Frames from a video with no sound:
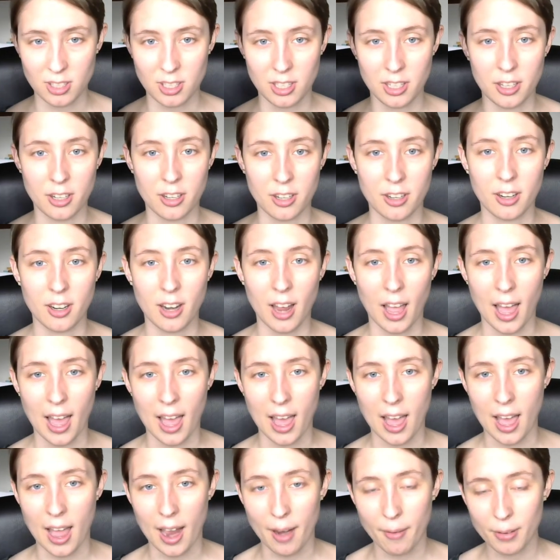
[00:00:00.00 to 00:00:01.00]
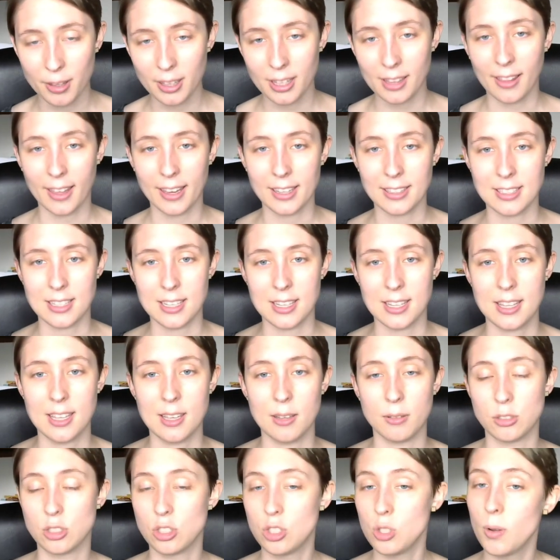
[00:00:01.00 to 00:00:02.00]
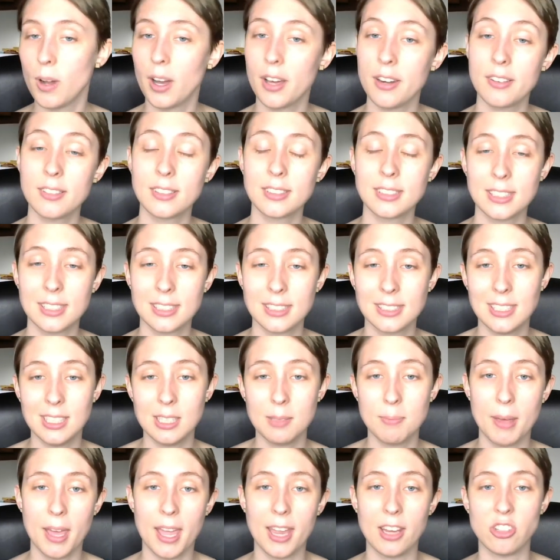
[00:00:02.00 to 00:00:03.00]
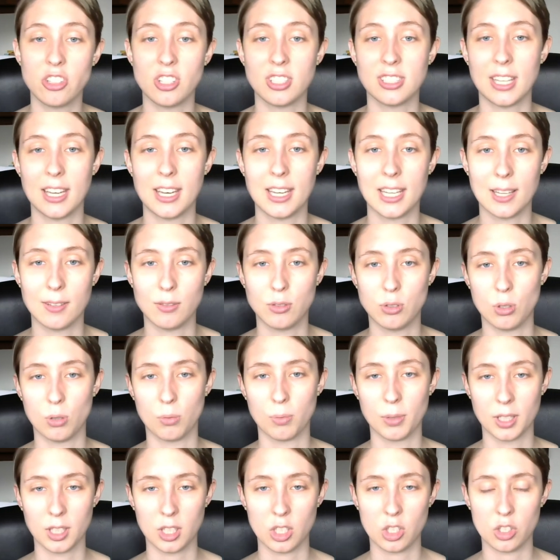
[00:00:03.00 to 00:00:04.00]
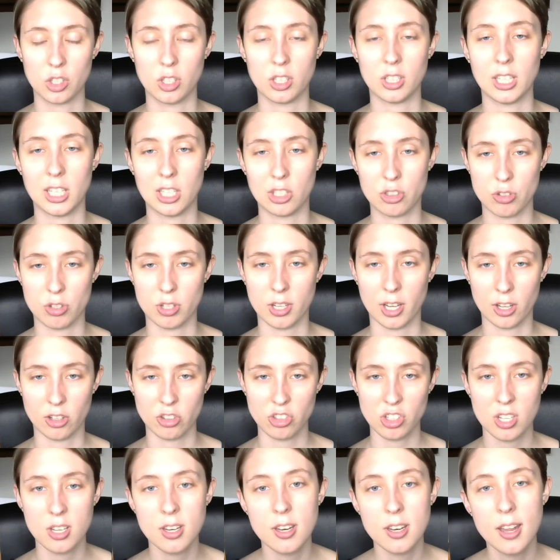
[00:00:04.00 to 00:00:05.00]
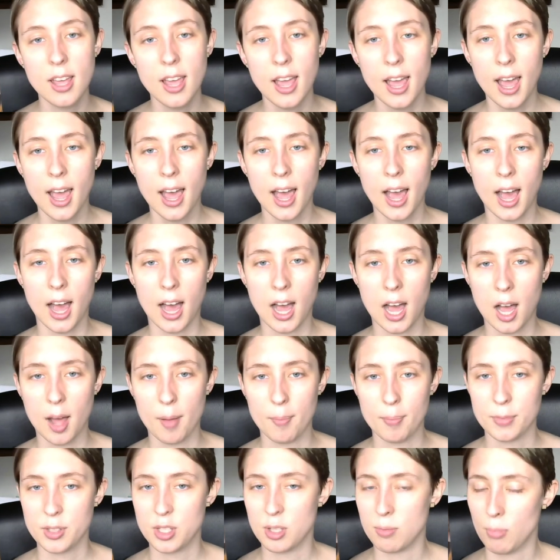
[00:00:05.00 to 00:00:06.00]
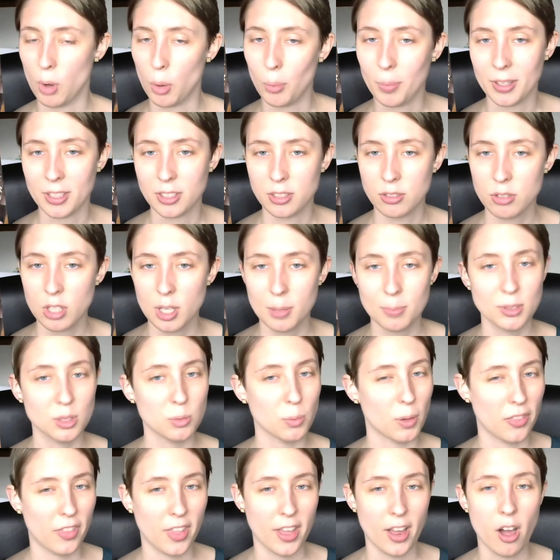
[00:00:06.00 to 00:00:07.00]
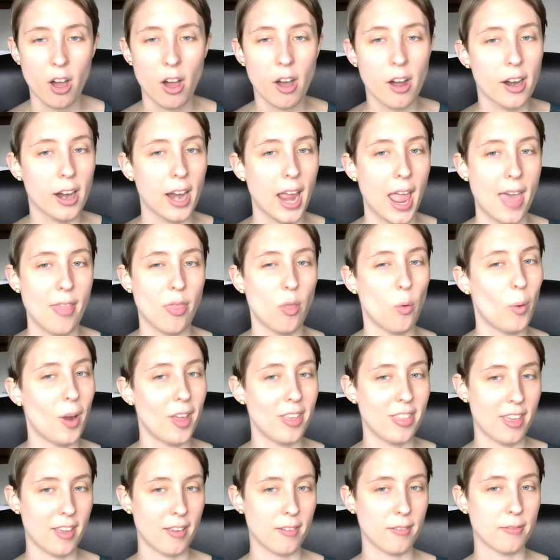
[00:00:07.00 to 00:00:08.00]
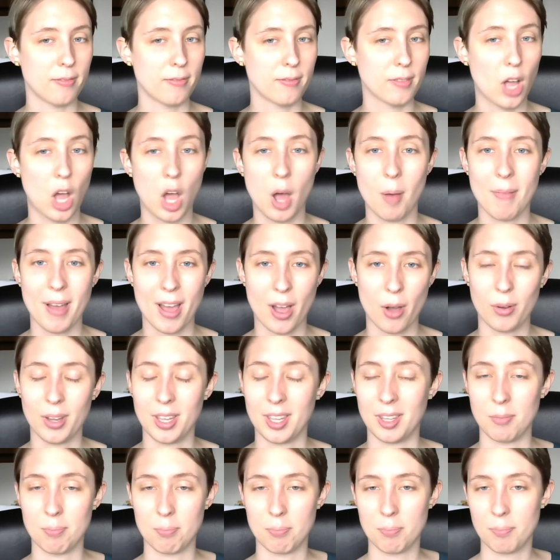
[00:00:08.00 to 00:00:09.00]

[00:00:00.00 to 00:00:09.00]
here. I really liked it. It was 216 pages, and it gives you a really good introduction to Möbius strips, what they are, and the way they've come out in